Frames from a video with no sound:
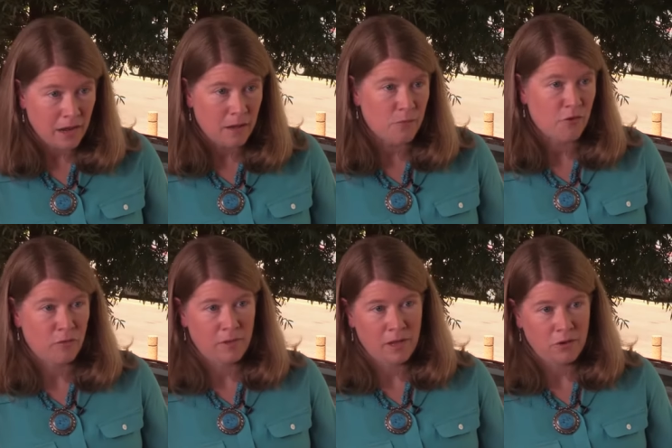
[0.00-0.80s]
Um,
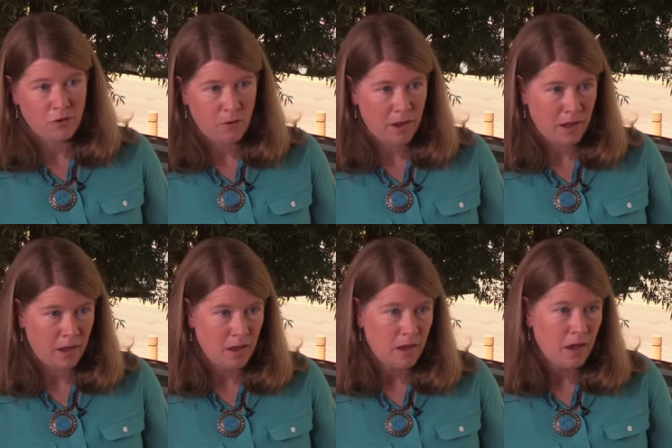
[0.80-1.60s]
certainly
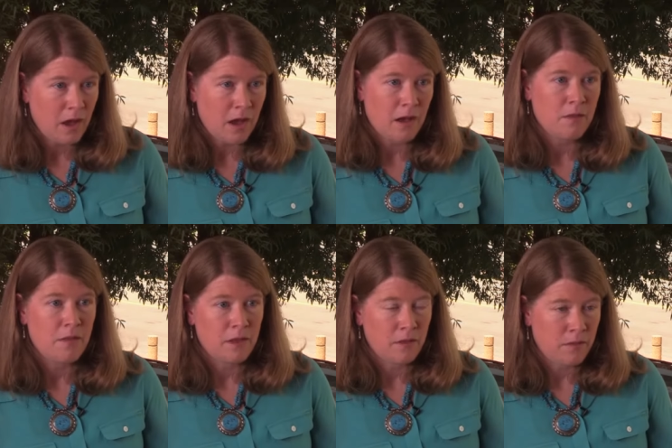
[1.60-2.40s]
during uh,
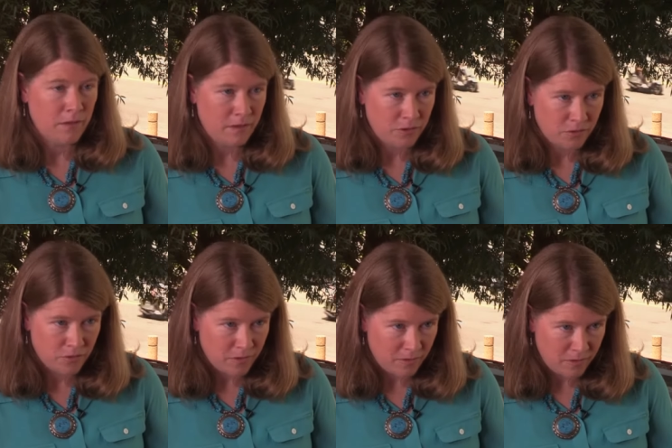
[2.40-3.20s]
the, the
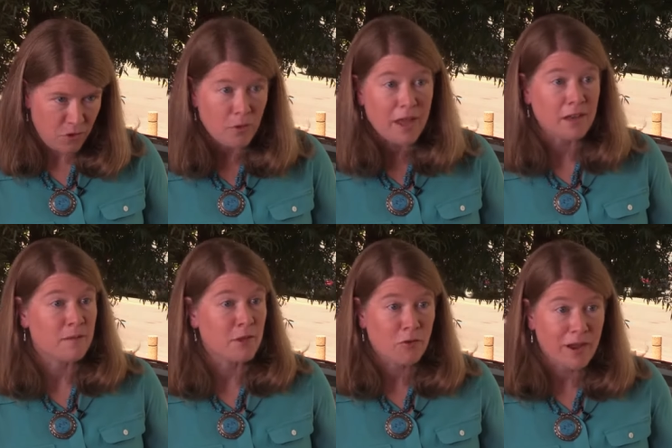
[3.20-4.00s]
the New
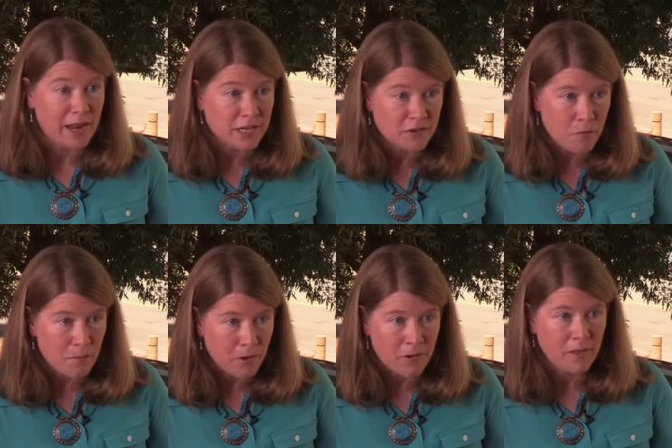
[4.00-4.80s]
Kingdom, the great age of
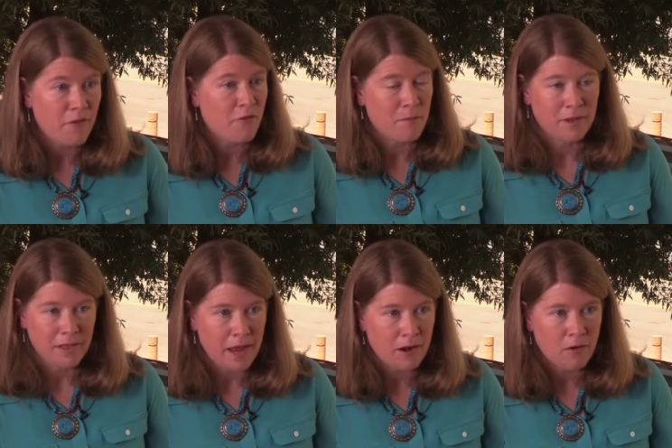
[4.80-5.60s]
imperialism, and
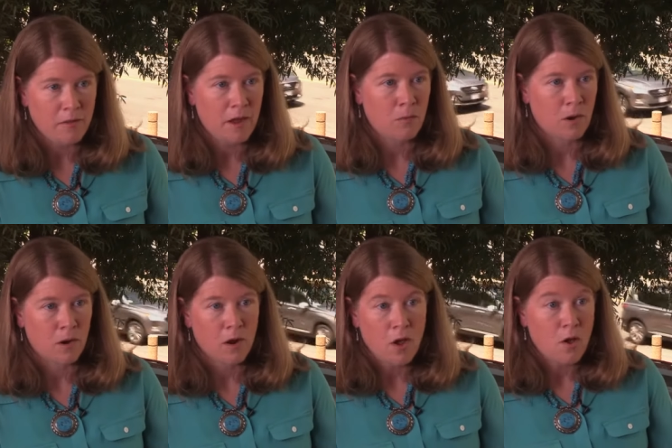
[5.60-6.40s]
later there were